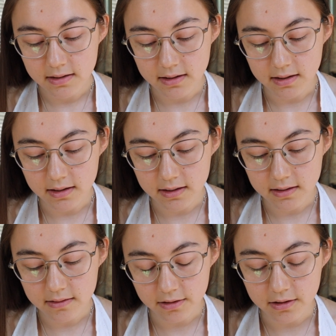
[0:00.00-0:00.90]

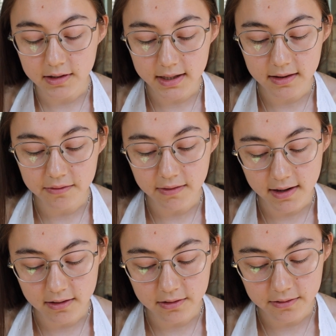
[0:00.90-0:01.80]
uh, or click the
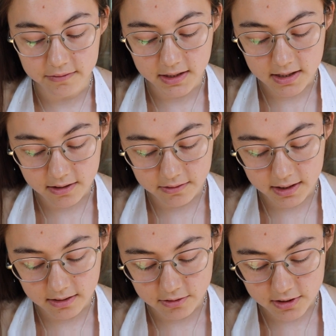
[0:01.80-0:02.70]
final video
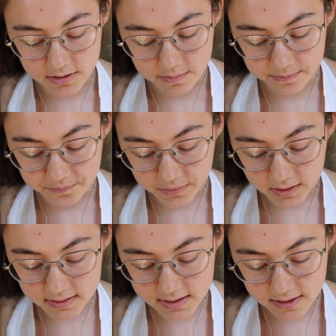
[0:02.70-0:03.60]
that you just
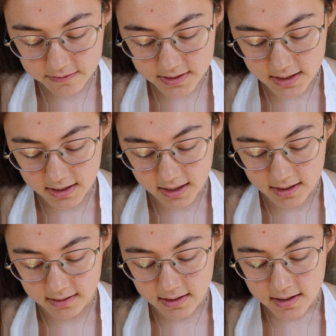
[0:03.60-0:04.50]
saved and
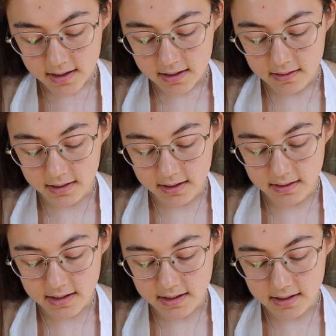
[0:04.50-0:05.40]
then click
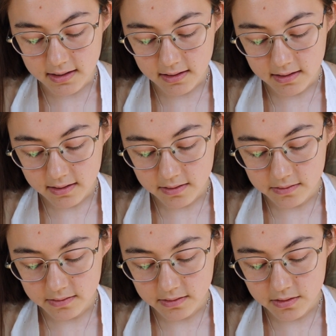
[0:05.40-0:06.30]
the
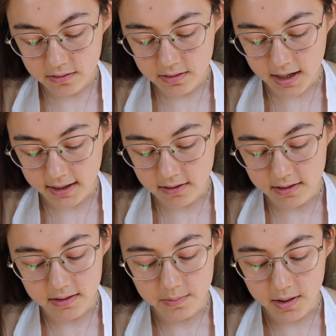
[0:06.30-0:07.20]

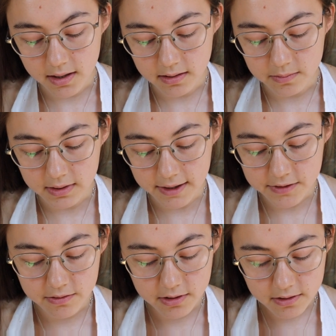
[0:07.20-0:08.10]
icon in the bottom
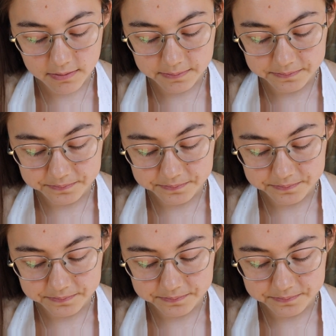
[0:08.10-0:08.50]
left corner